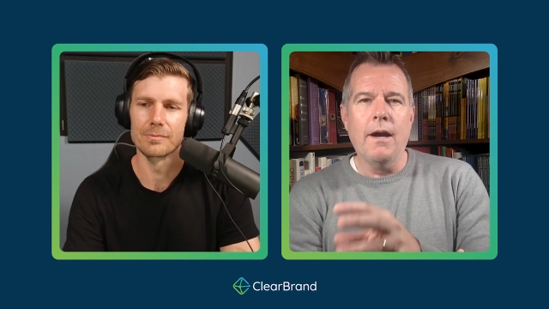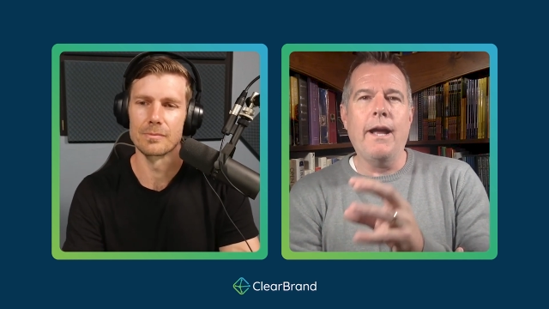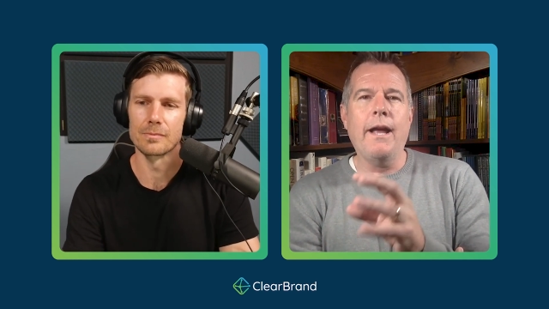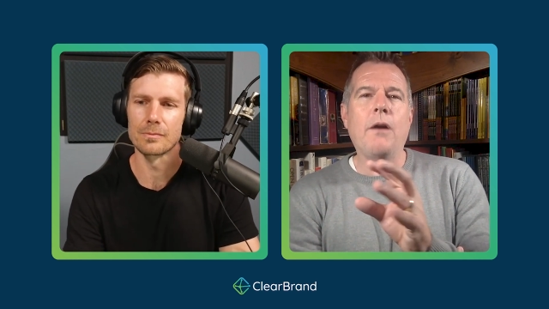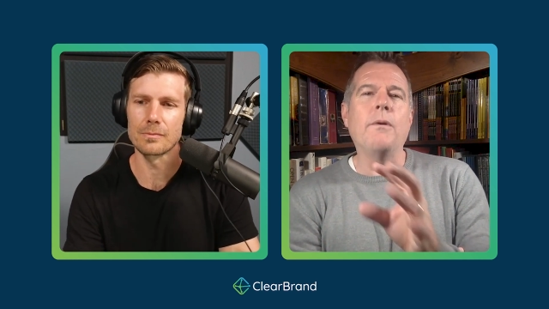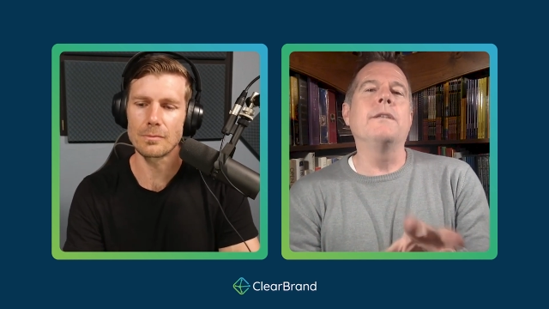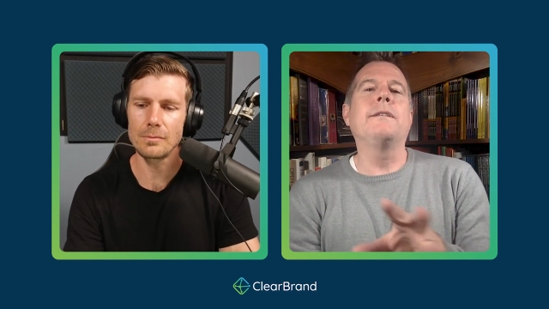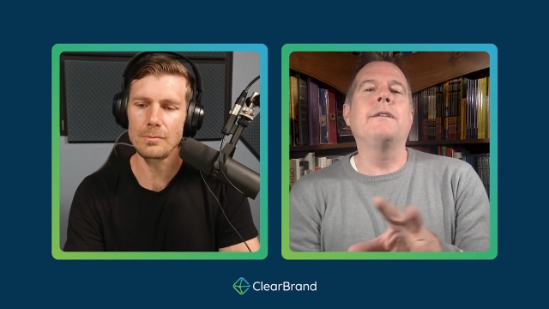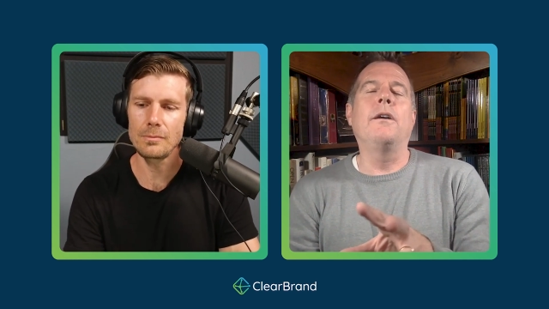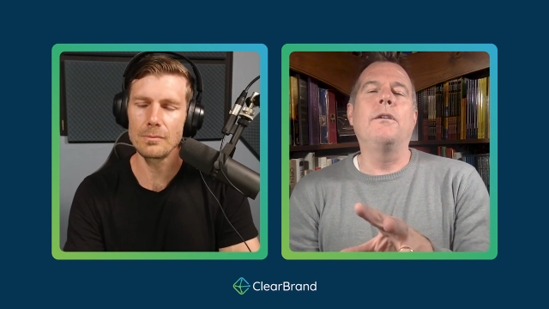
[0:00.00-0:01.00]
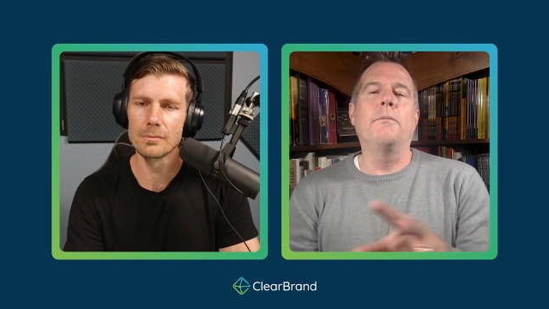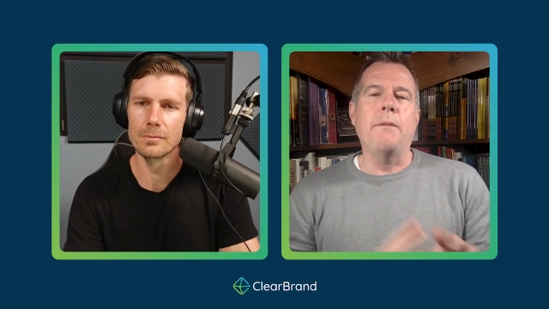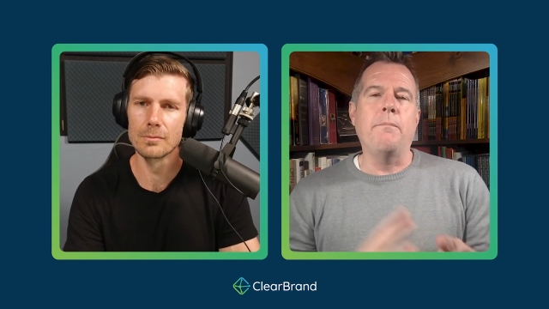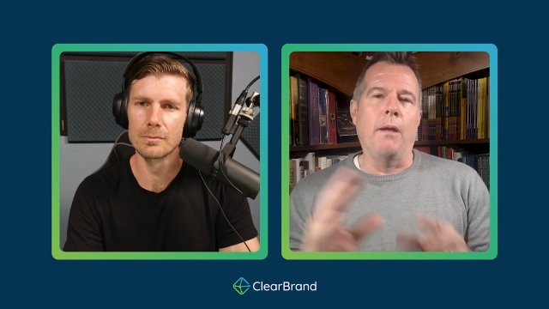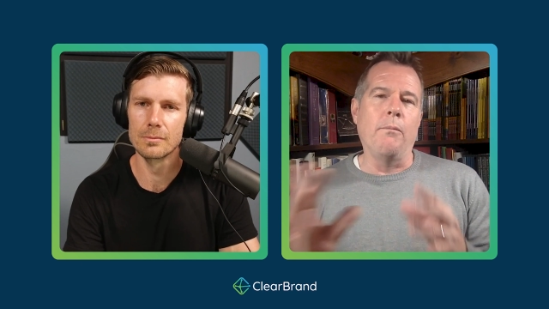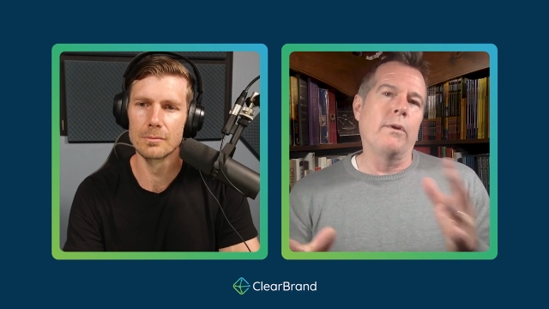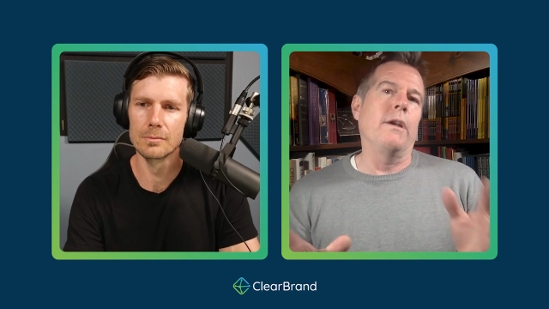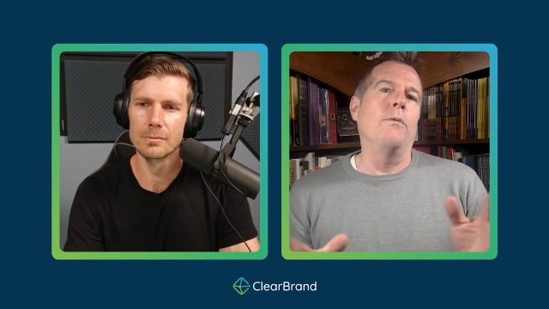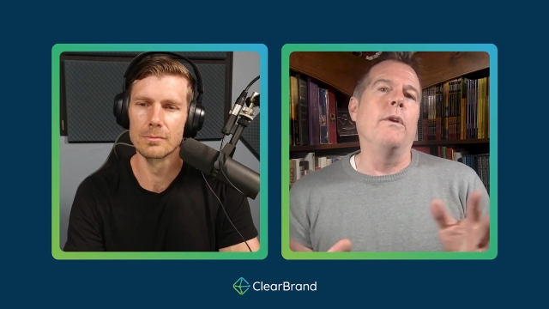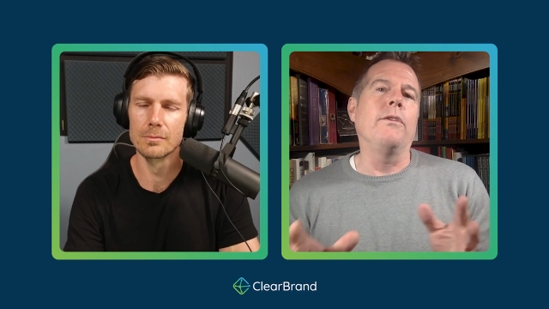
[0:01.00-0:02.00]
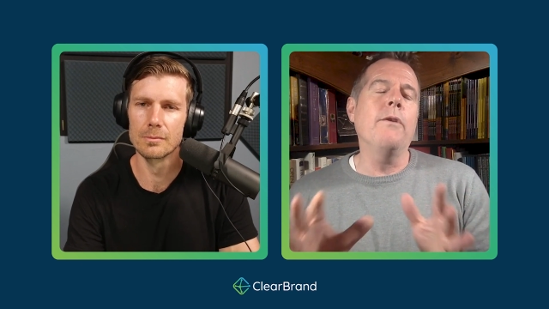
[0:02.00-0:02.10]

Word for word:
Speaker 1: I always tell the people I'm working with,